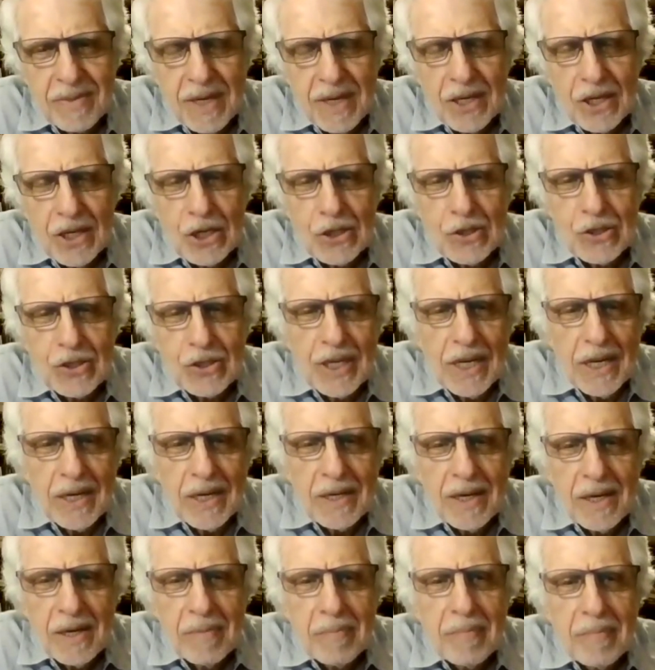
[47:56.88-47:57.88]
You see,
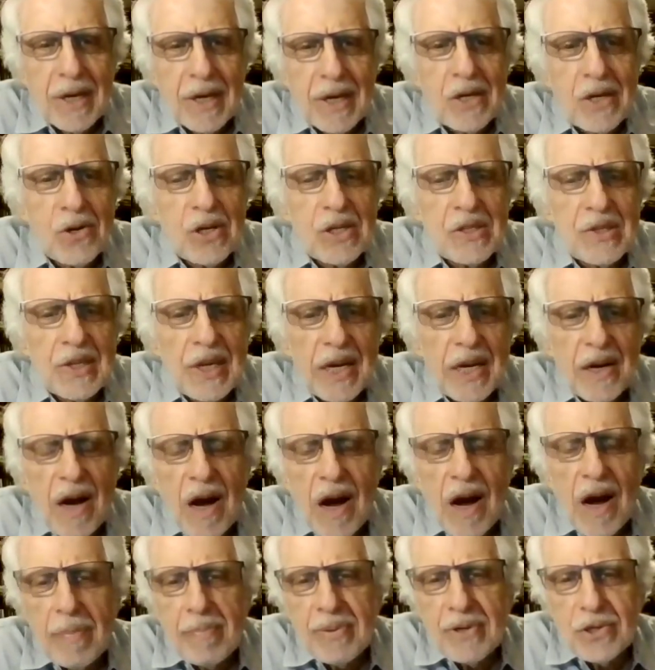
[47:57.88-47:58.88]
because they're
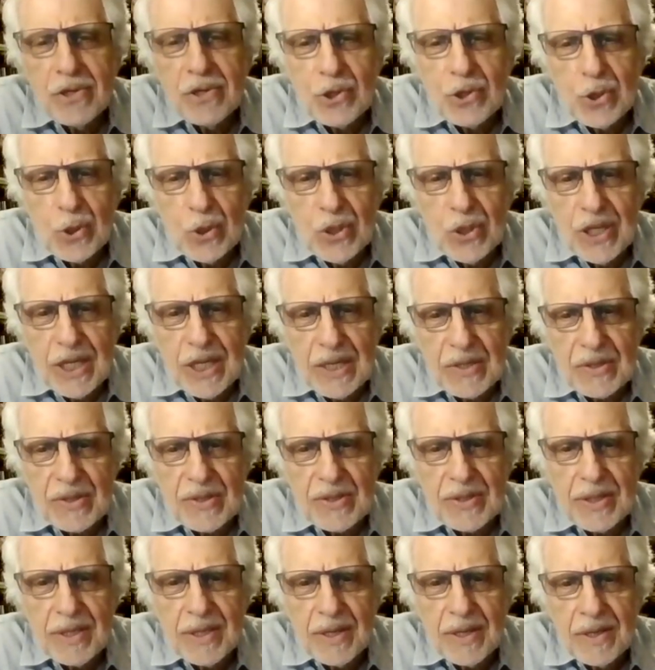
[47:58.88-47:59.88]

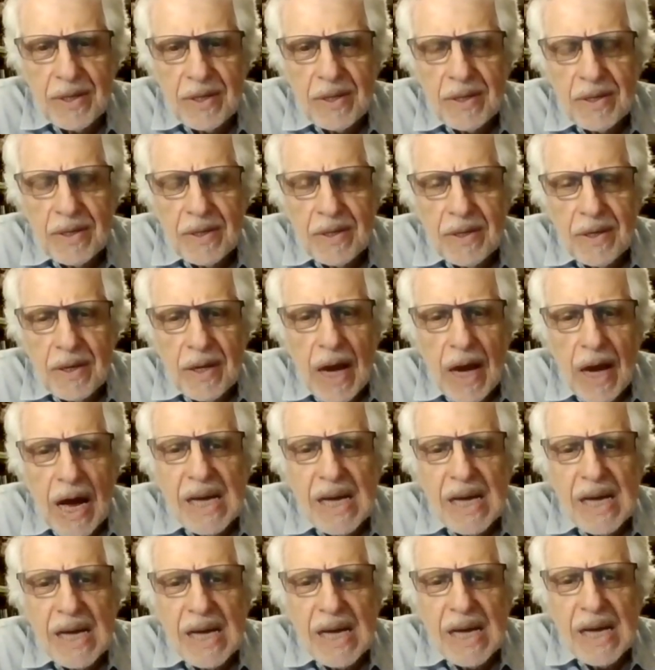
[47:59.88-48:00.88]
opportunists.
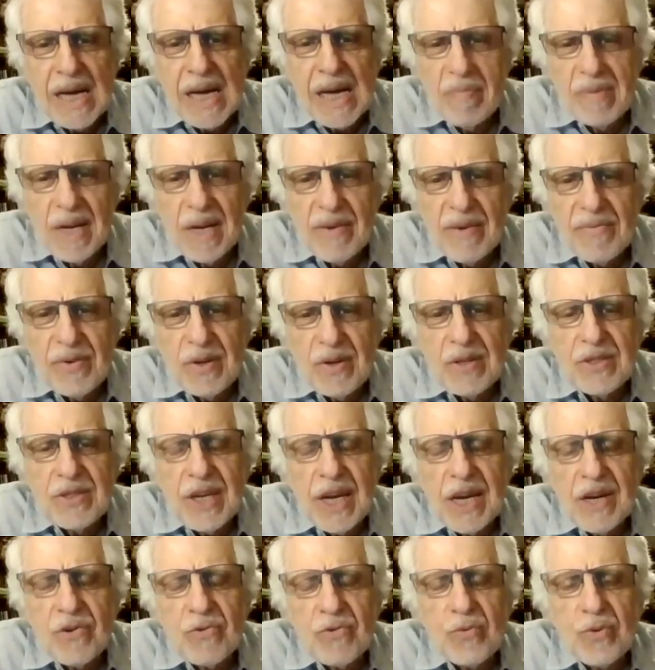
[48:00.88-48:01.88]
On some
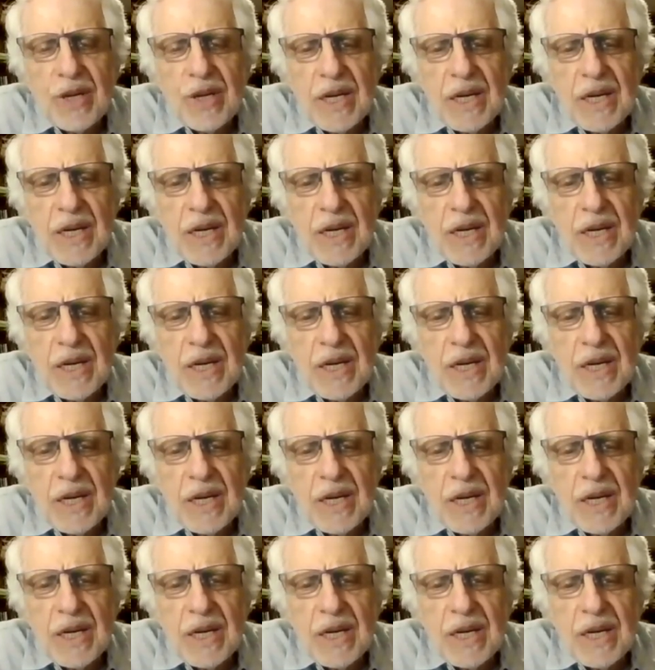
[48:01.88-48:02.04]
level, they're